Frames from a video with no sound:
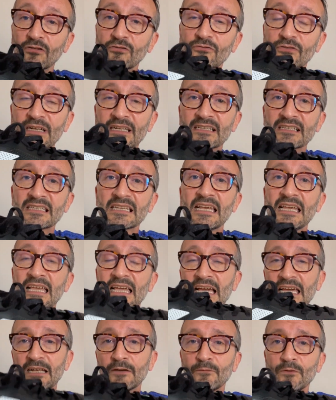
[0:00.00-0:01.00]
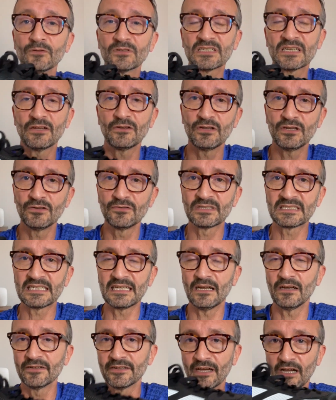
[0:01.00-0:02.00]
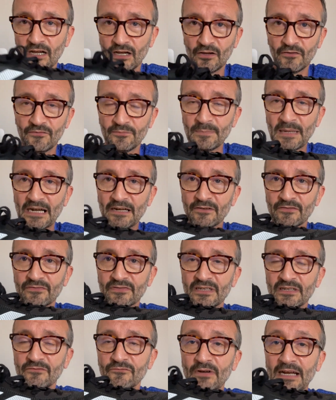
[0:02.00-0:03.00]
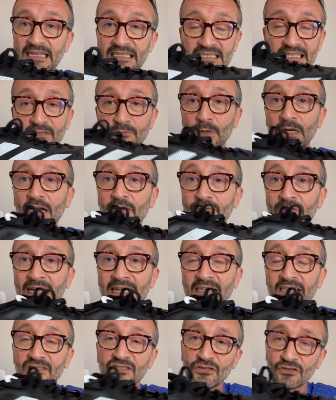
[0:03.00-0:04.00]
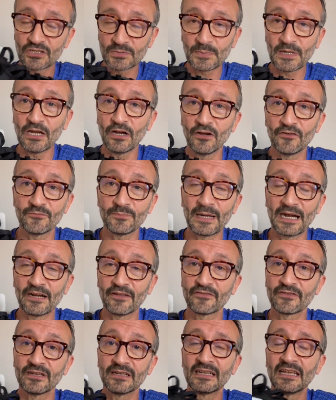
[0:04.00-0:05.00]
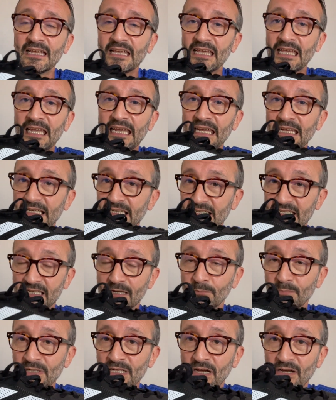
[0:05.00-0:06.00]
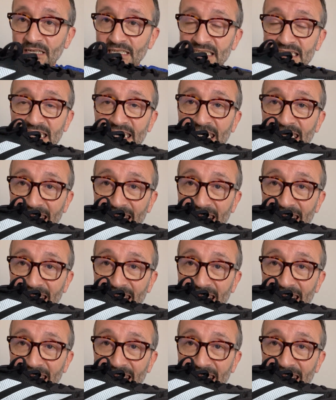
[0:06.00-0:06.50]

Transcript: runs, and I've also used it on half marathon races where I ran the Tewkesbury half marathon in a sub 90